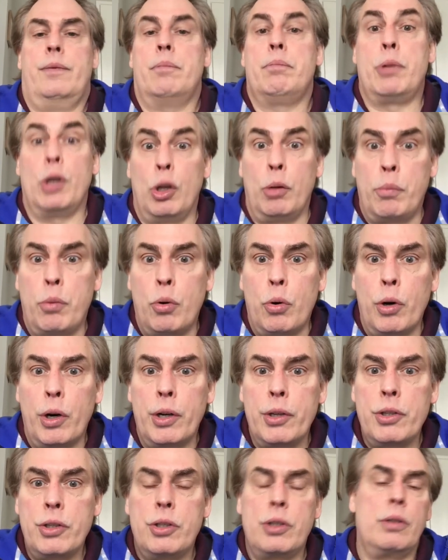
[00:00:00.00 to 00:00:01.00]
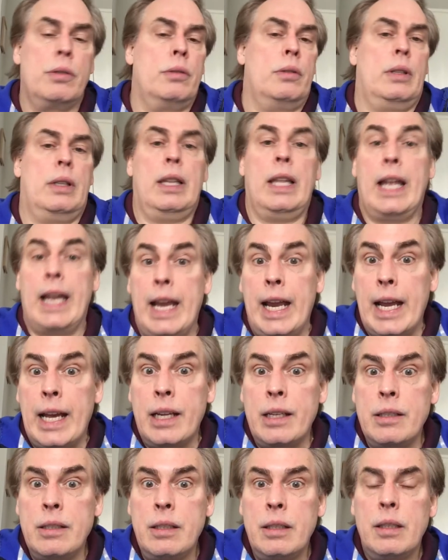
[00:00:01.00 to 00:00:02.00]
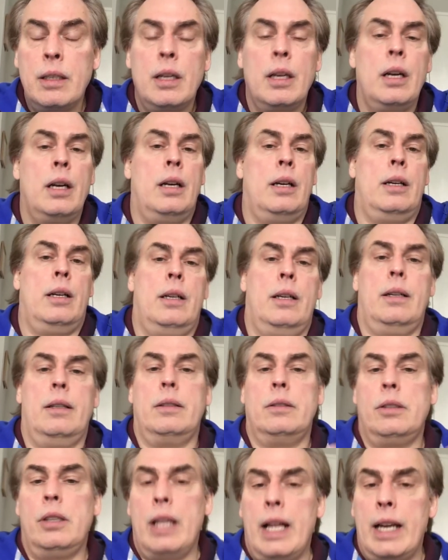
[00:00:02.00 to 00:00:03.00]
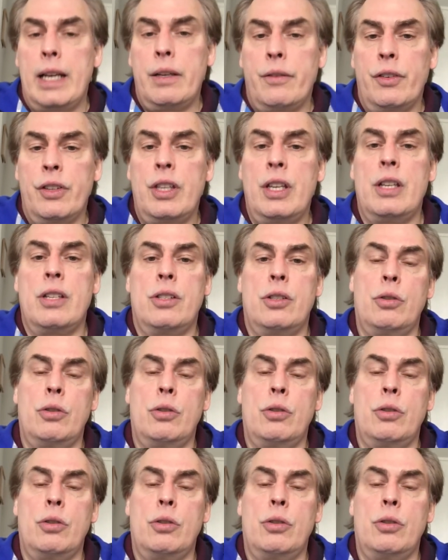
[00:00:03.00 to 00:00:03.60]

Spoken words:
billboards, land, a lot of different things.